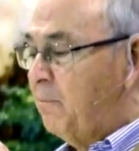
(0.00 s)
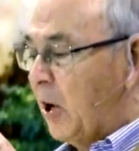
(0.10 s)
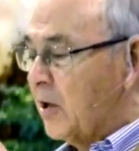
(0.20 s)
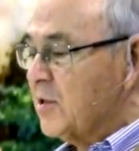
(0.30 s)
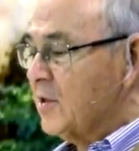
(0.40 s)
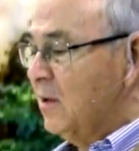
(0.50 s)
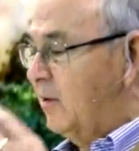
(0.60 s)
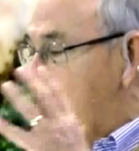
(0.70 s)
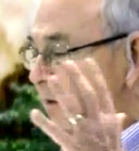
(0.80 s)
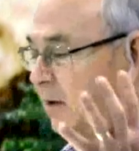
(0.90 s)
parts
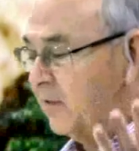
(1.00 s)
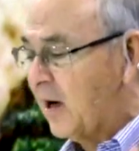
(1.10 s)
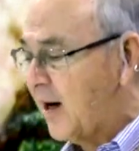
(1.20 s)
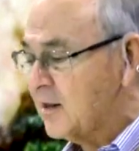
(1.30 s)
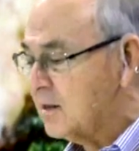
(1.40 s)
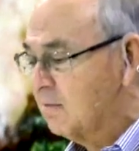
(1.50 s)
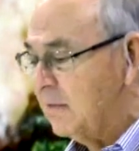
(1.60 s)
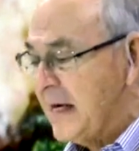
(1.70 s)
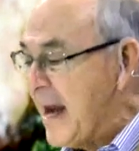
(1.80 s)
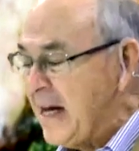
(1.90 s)
of, uh, of God's
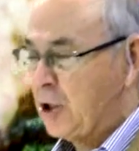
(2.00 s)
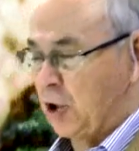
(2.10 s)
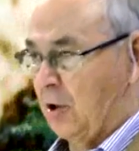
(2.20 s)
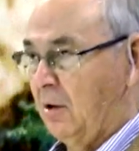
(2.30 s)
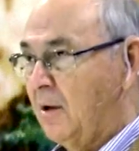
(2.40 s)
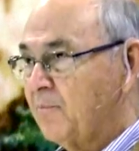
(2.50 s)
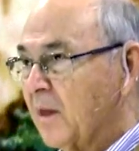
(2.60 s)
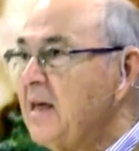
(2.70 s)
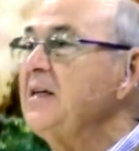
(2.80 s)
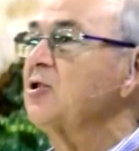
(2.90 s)
nature.
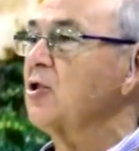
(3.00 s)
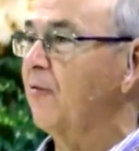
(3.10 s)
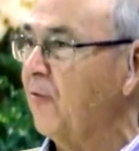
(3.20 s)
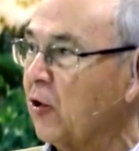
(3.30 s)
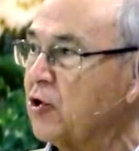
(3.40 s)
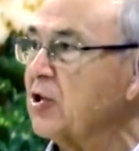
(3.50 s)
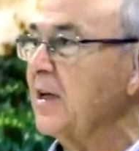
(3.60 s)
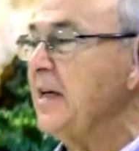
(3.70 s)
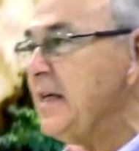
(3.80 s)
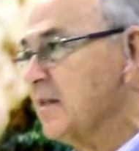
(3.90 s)
He is the first
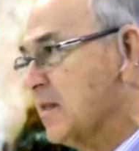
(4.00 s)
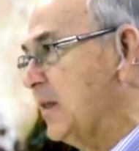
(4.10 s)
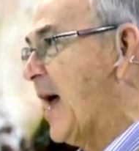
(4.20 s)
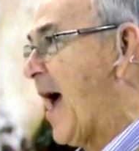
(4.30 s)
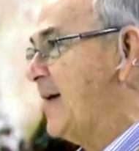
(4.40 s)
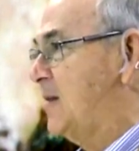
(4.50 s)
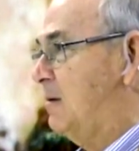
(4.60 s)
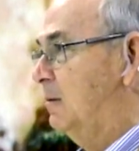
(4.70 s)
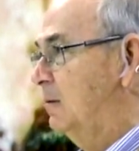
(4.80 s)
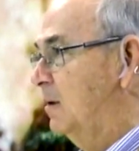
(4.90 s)
and he is the
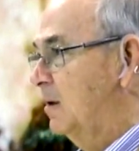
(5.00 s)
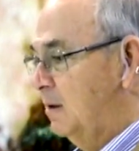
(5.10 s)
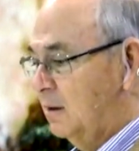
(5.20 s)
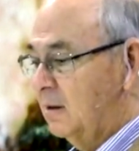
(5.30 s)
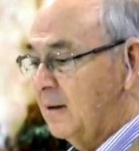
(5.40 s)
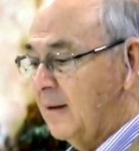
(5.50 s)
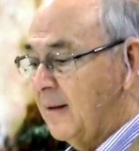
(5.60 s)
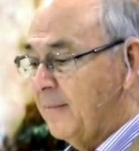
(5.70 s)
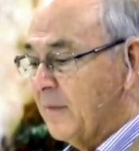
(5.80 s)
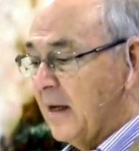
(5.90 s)
last.
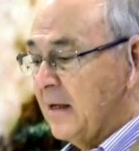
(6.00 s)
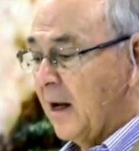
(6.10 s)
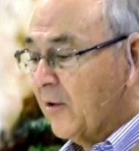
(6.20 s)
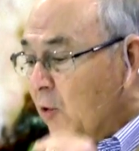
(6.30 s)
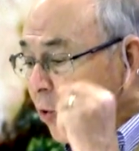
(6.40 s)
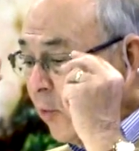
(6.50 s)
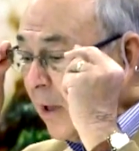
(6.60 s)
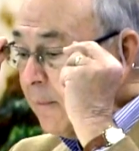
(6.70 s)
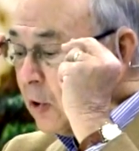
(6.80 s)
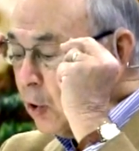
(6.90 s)
Now the
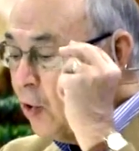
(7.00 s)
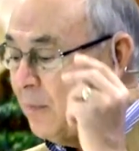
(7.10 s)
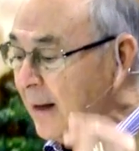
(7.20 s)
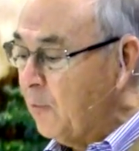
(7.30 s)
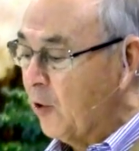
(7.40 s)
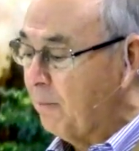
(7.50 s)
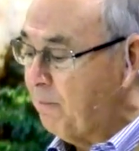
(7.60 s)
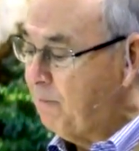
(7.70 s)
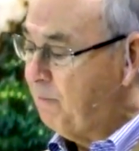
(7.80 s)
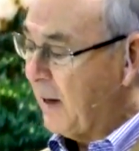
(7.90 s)
Urim and Tumim were
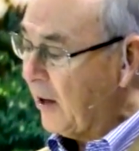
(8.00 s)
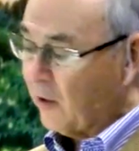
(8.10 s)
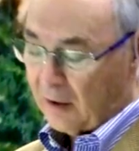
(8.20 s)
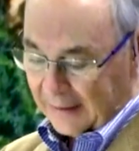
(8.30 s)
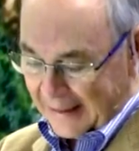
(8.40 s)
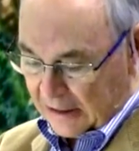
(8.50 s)
apparently